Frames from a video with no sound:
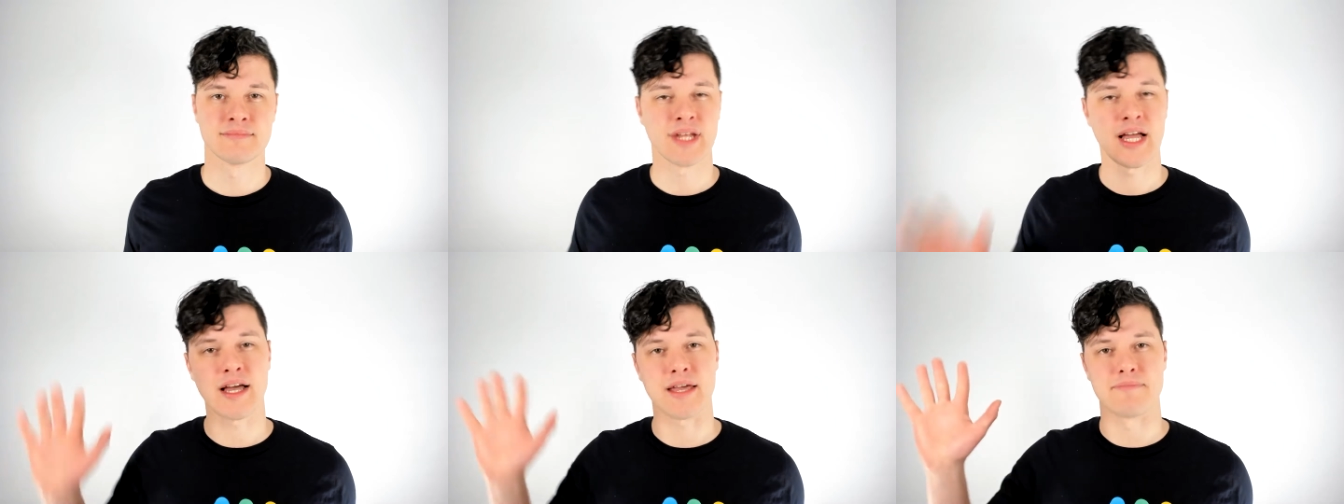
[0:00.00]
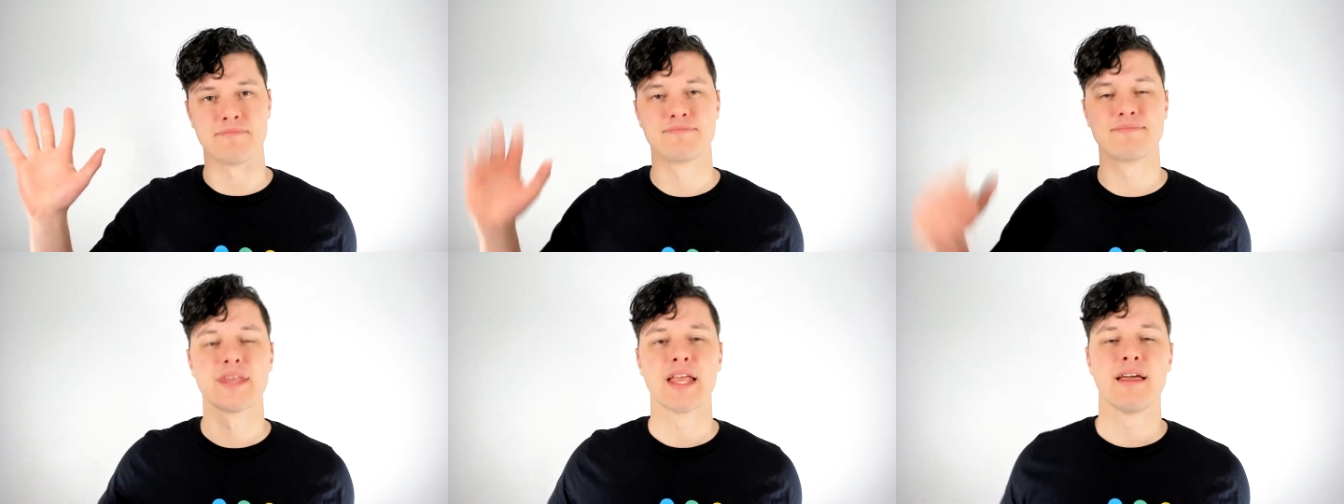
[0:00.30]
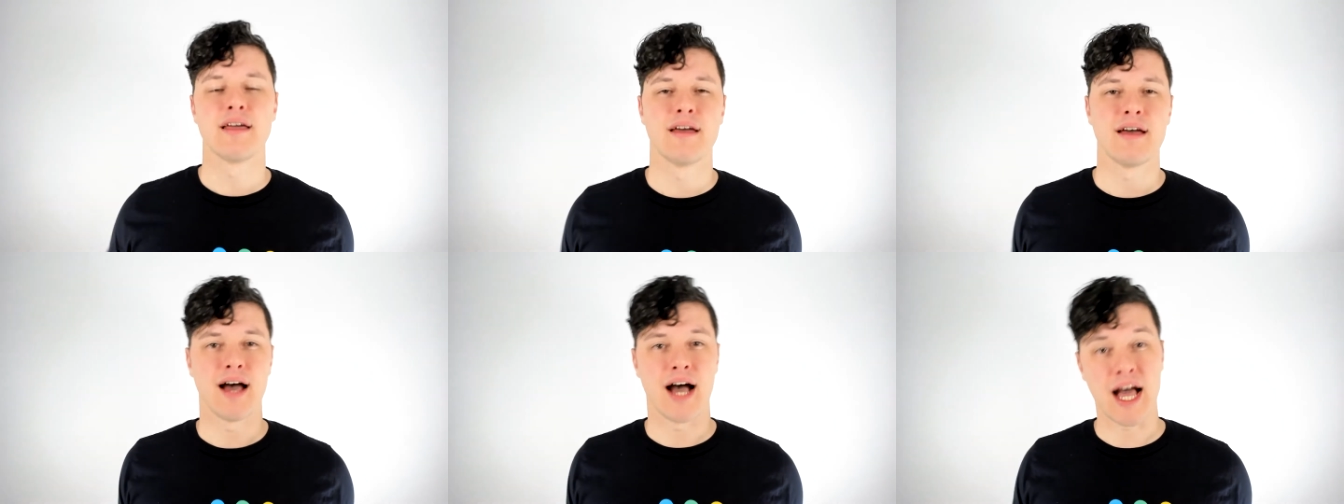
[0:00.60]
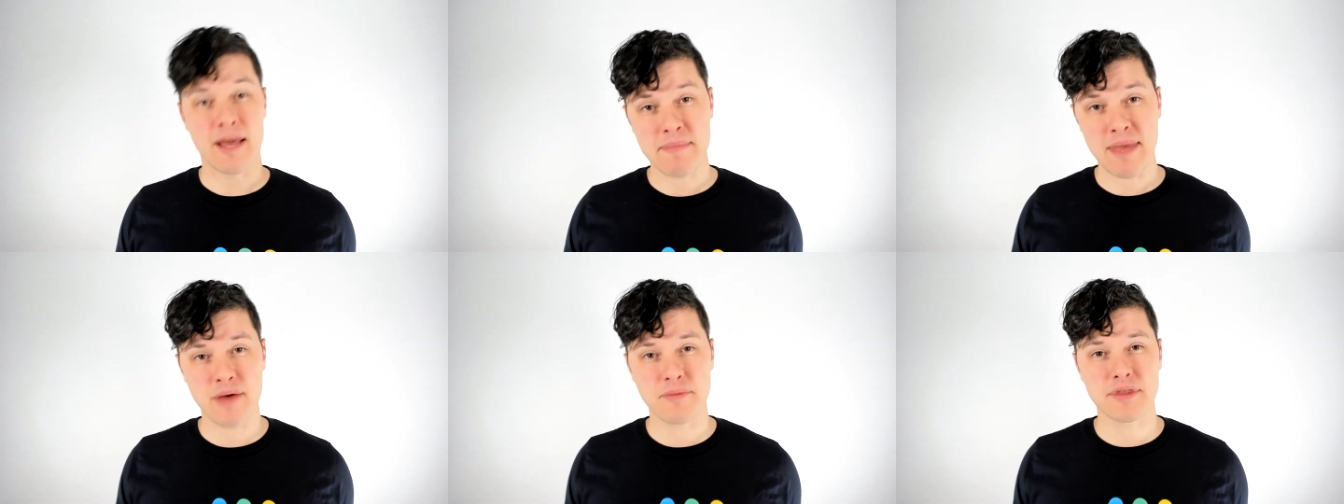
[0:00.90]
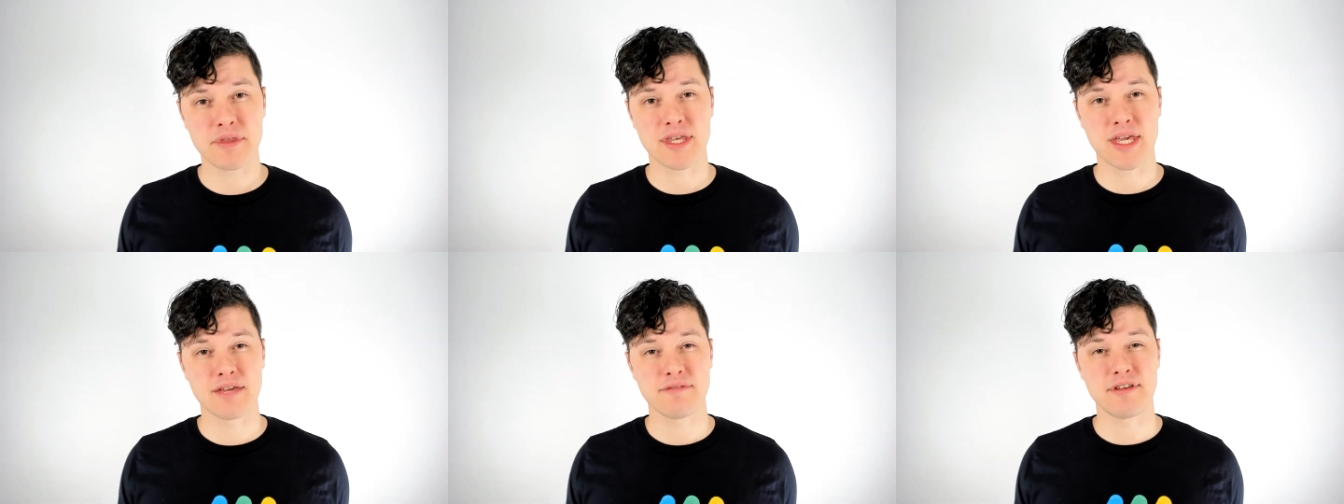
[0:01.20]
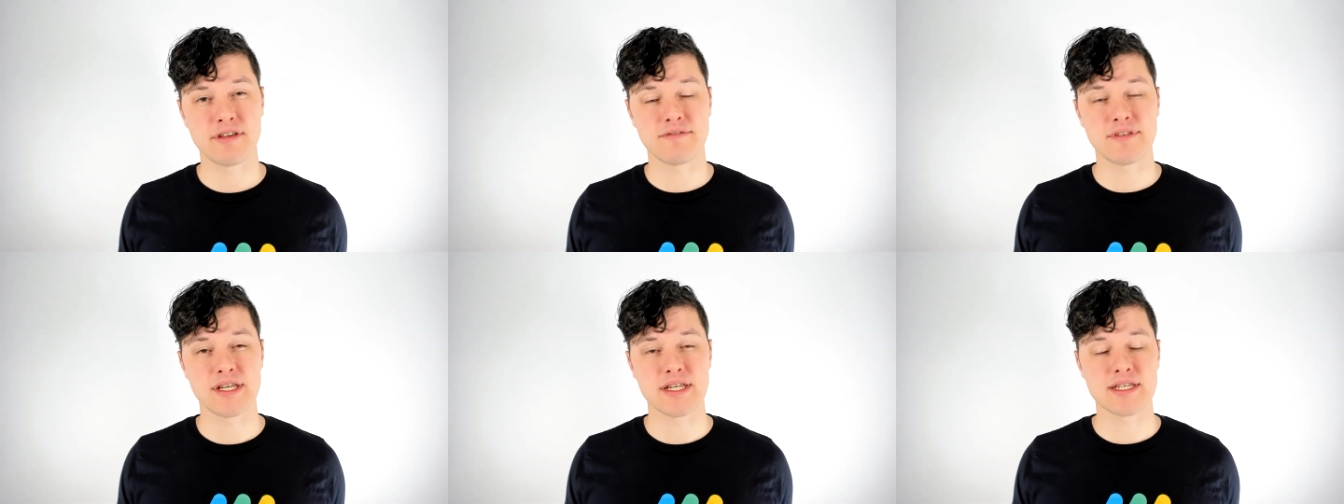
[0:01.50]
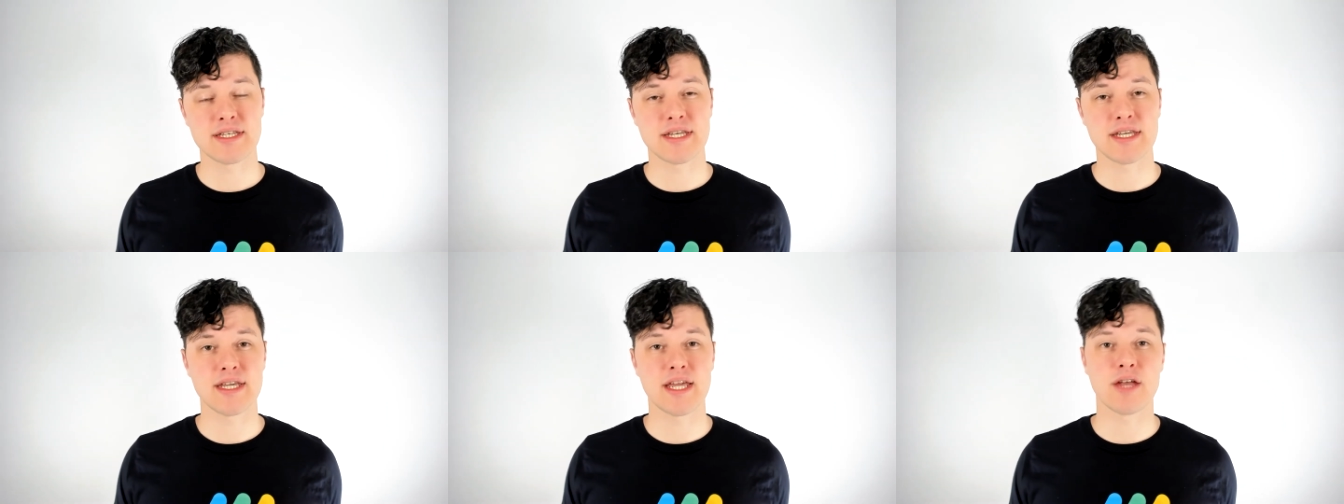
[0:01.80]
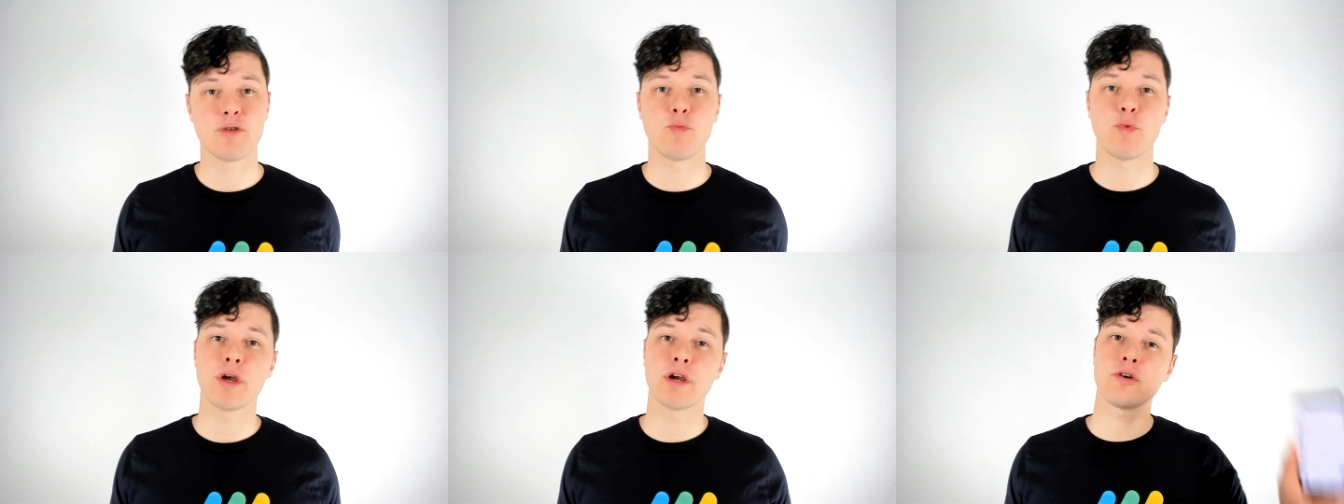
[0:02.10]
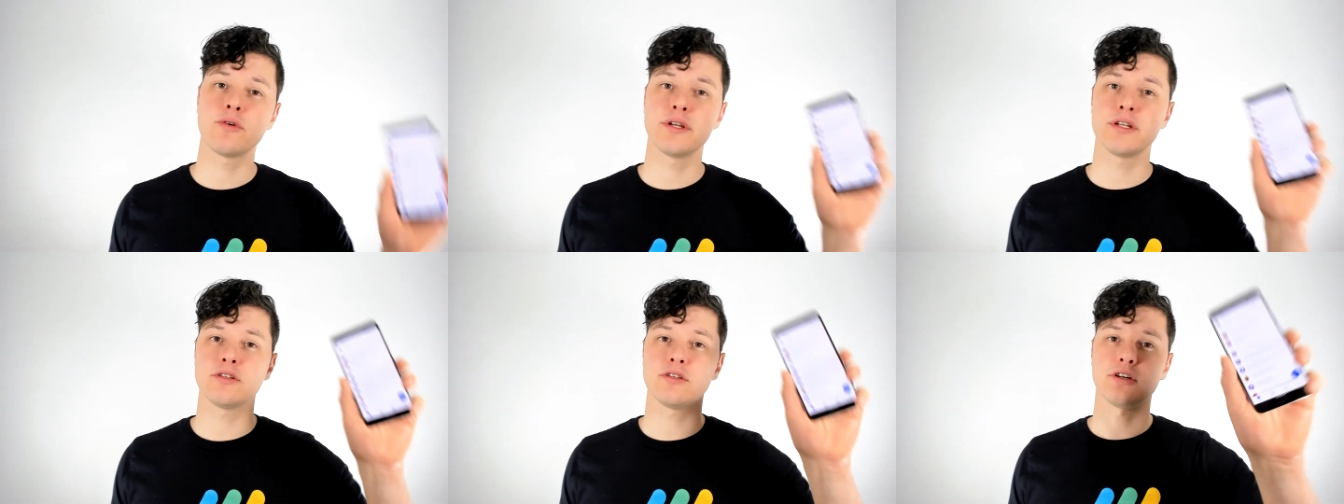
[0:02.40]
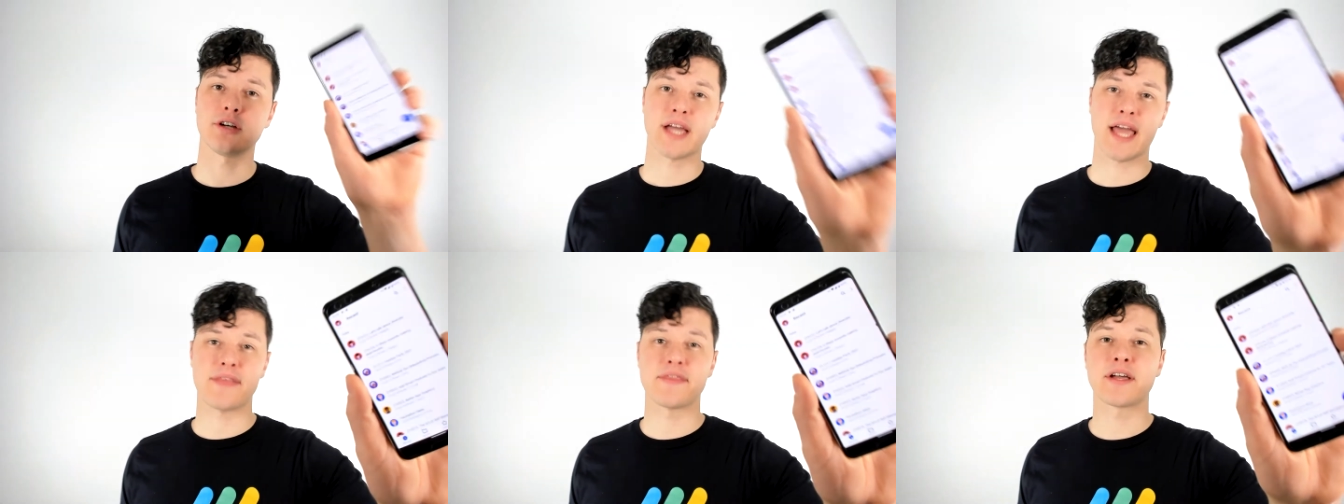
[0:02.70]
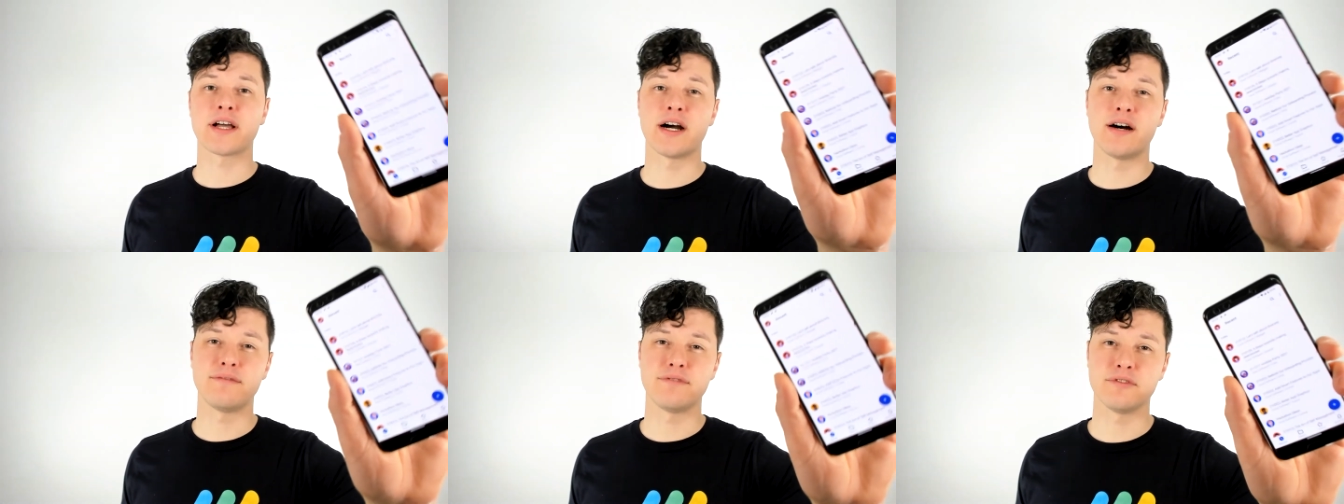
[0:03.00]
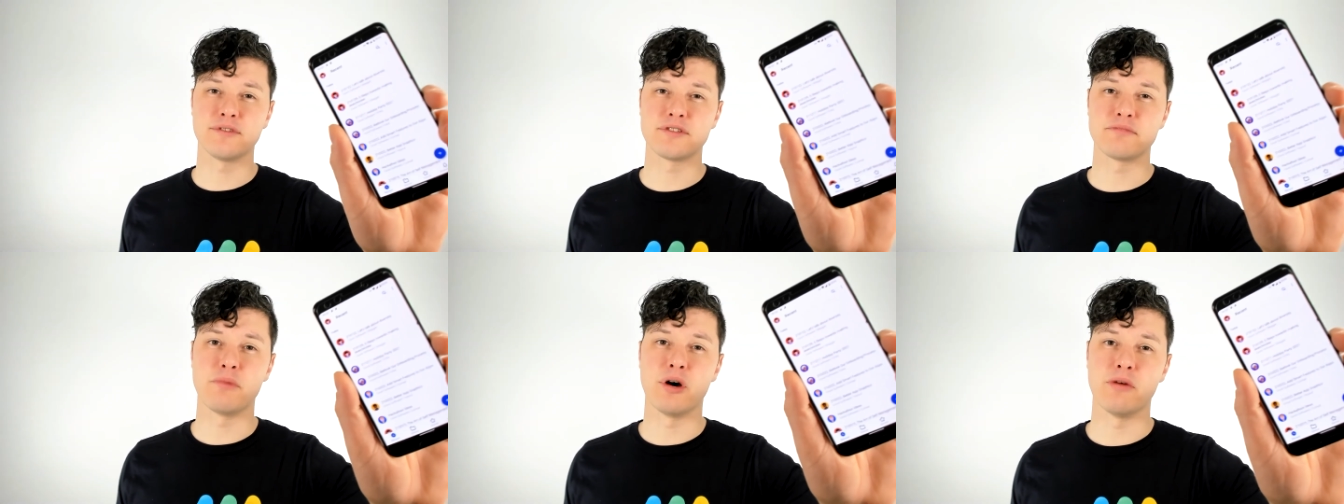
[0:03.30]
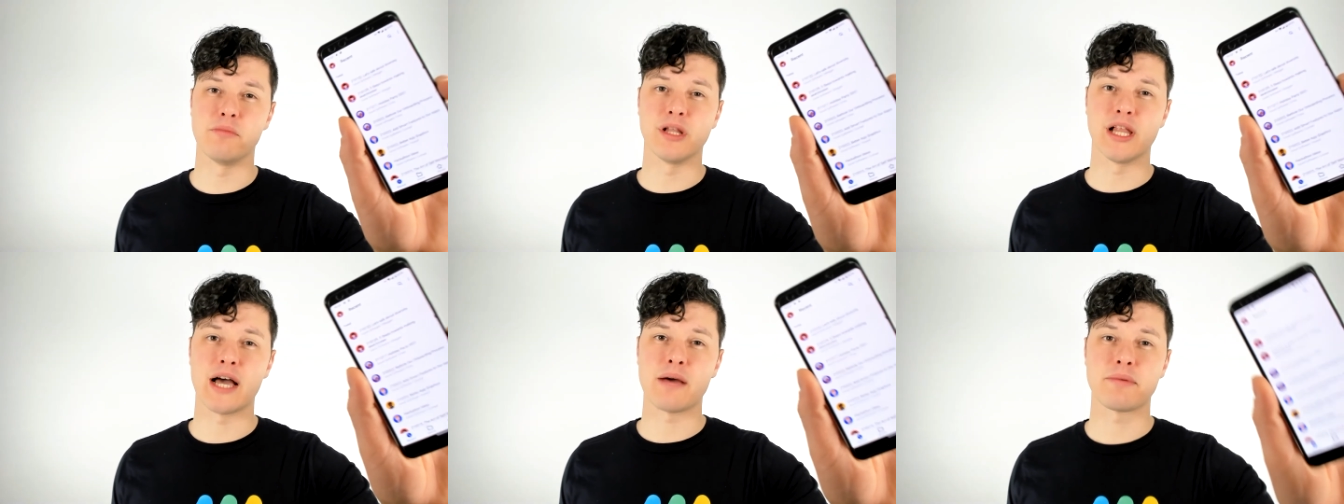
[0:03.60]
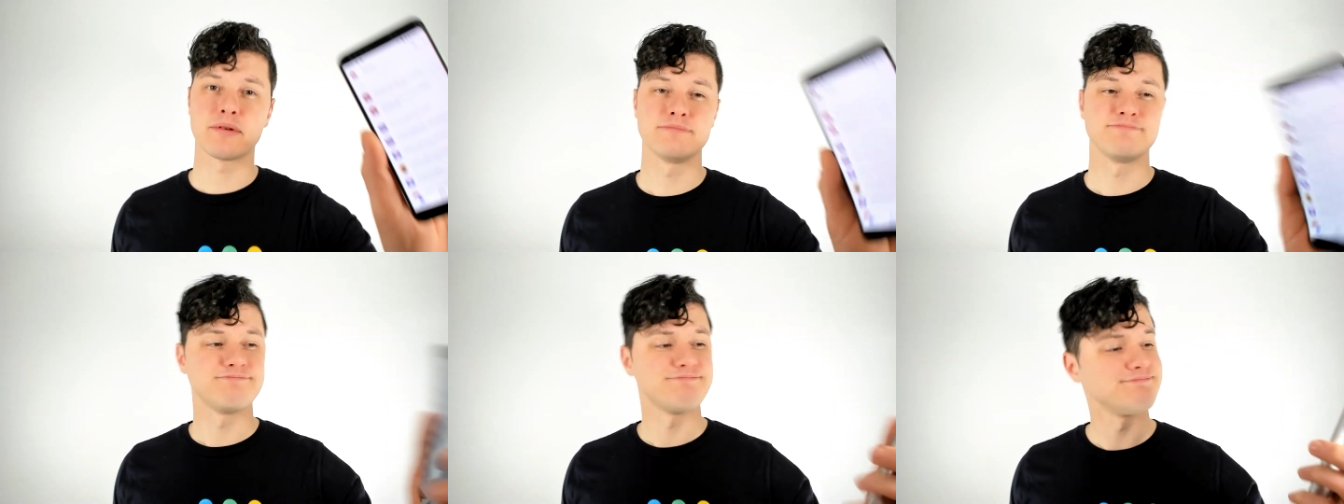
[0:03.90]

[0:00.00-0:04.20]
Hi, I'm Matt with K15T, and we're going to look at the Confluence mobile app.